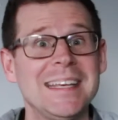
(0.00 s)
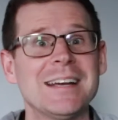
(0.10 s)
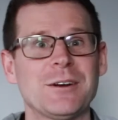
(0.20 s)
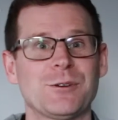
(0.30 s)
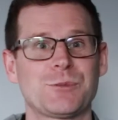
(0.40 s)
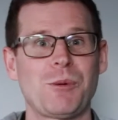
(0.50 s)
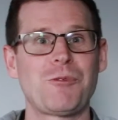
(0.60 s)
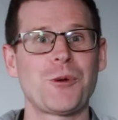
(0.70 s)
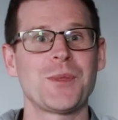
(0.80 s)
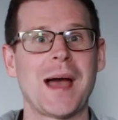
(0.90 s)
years
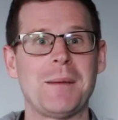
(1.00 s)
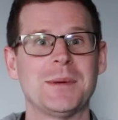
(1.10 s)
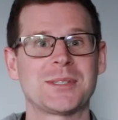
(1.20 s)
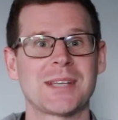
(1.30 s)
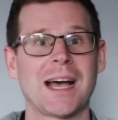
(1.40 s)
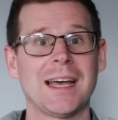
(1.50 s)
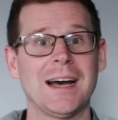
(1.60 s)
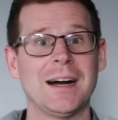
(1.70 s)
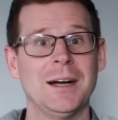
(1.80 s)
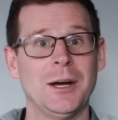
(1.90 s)
before that Messiah